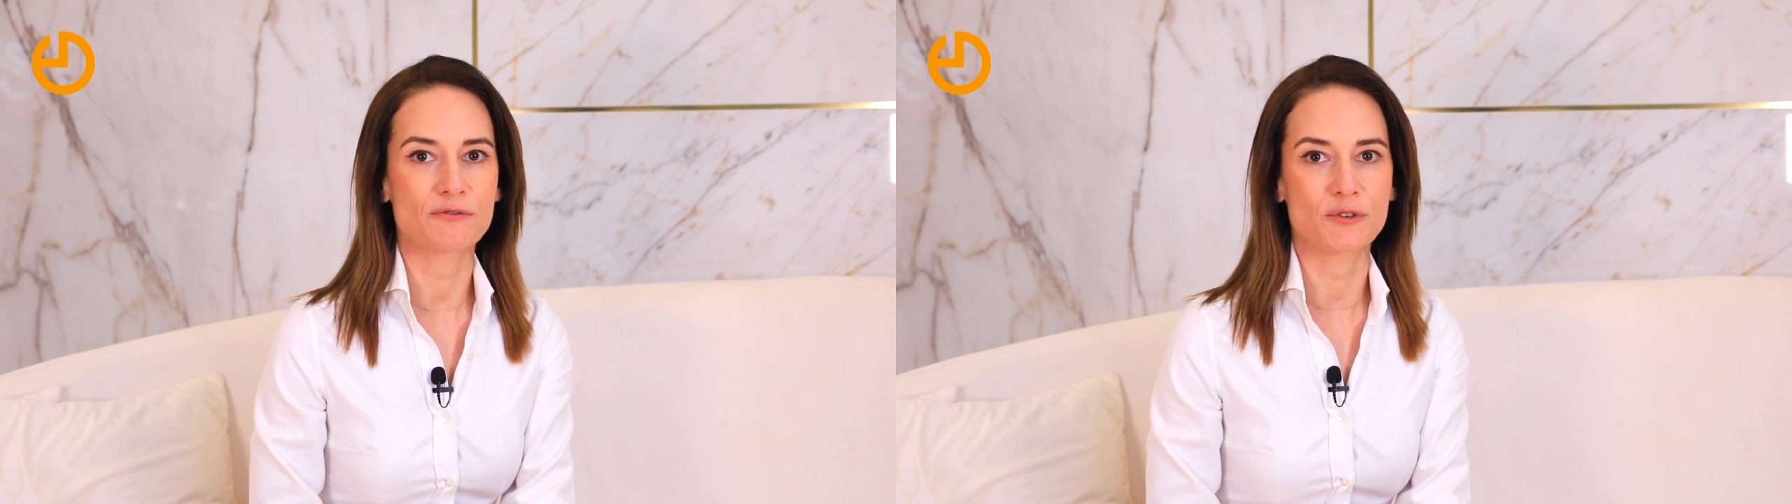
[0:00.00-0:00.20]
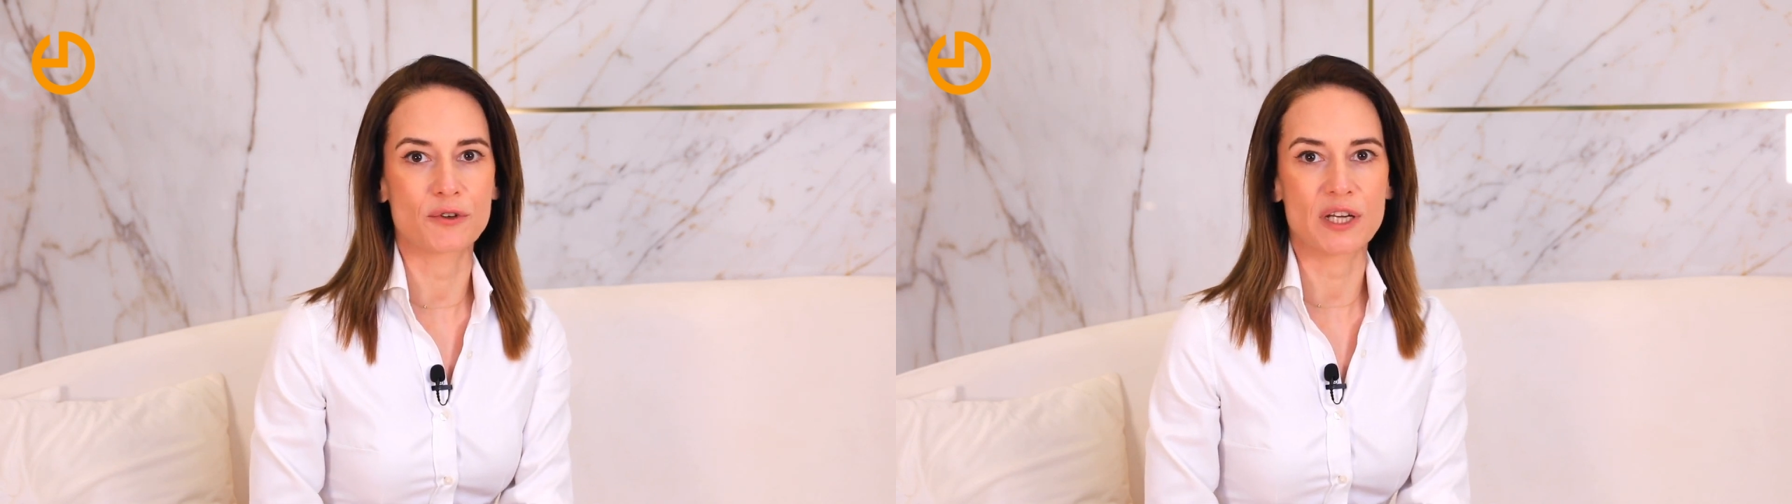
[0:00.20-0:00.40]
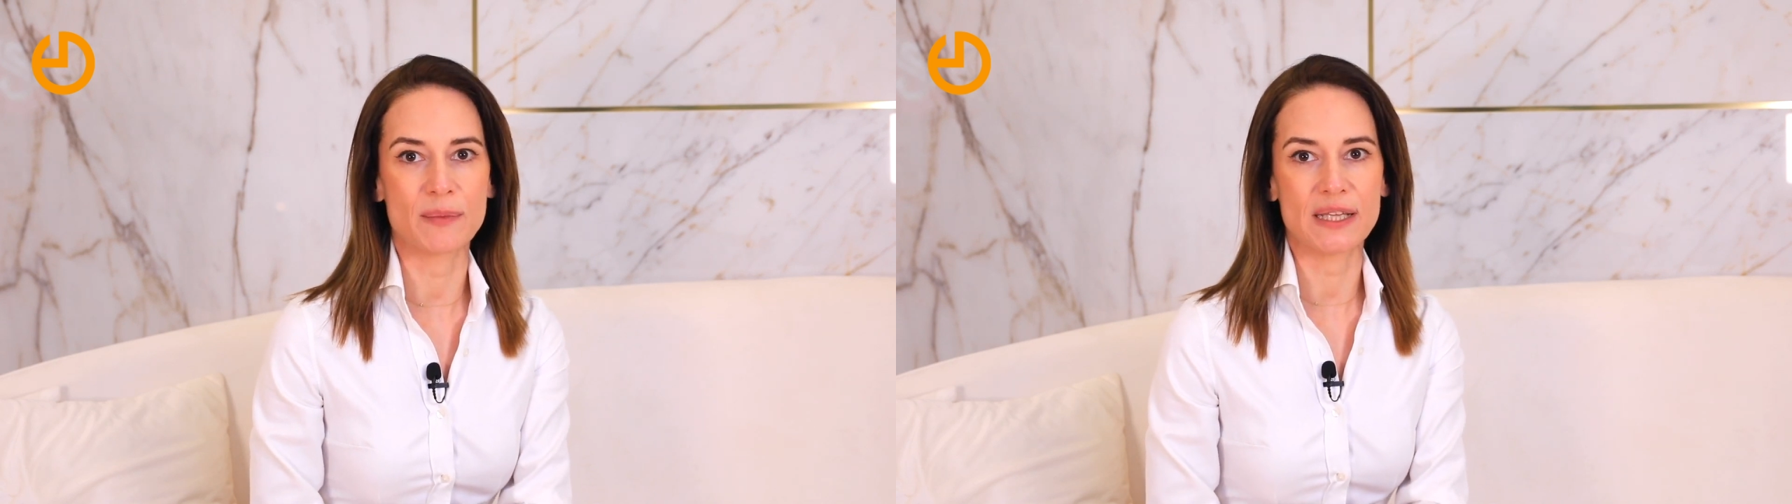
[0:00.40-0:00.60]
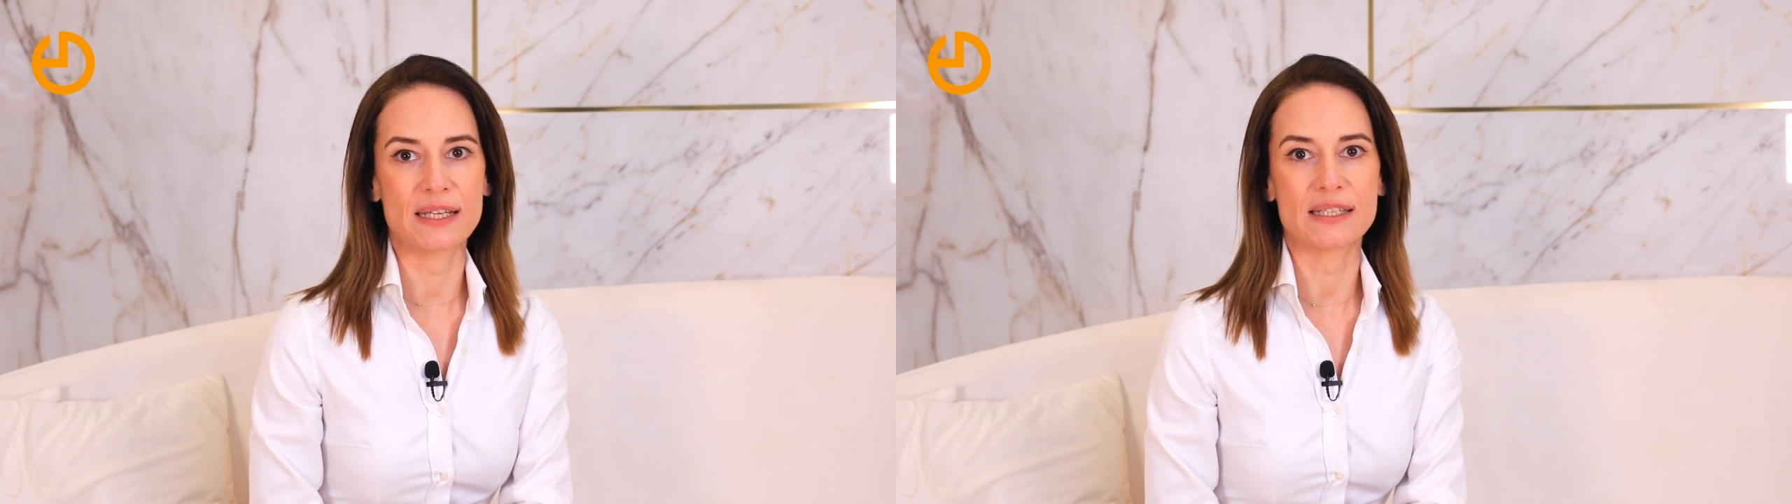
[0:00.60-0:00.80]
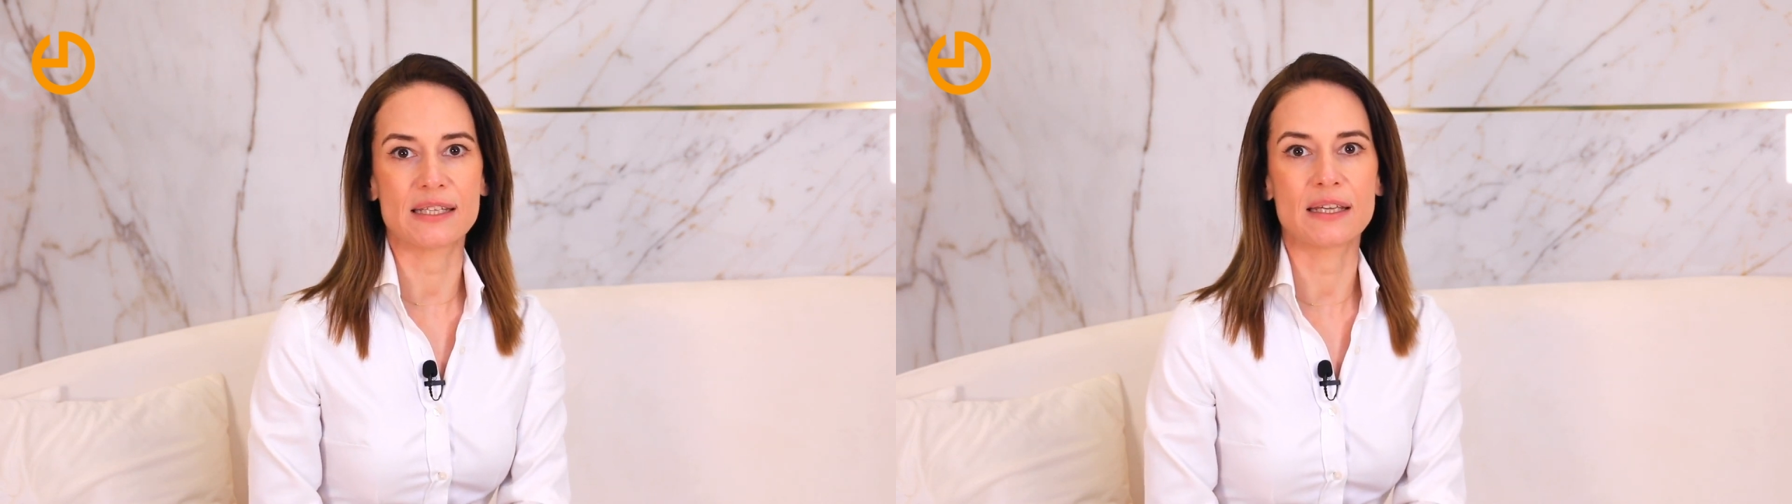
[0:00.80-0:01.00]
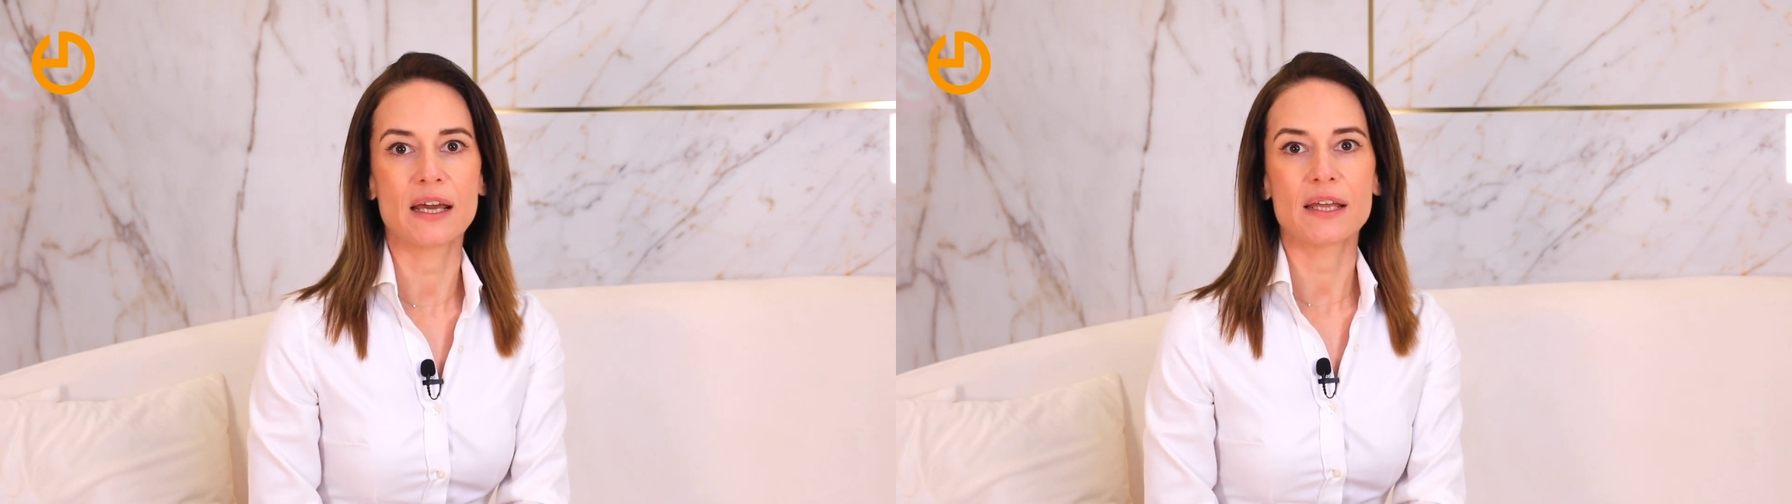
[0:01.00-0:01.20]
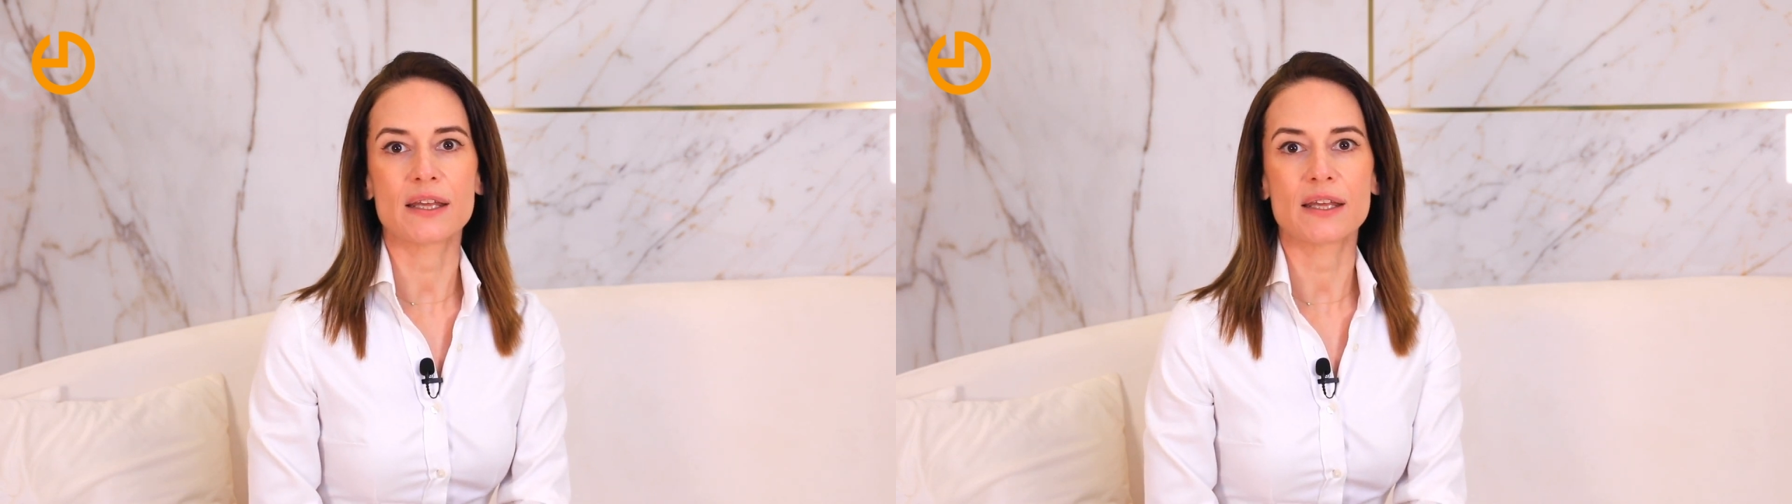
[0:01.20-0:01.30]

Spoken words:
for immediacy.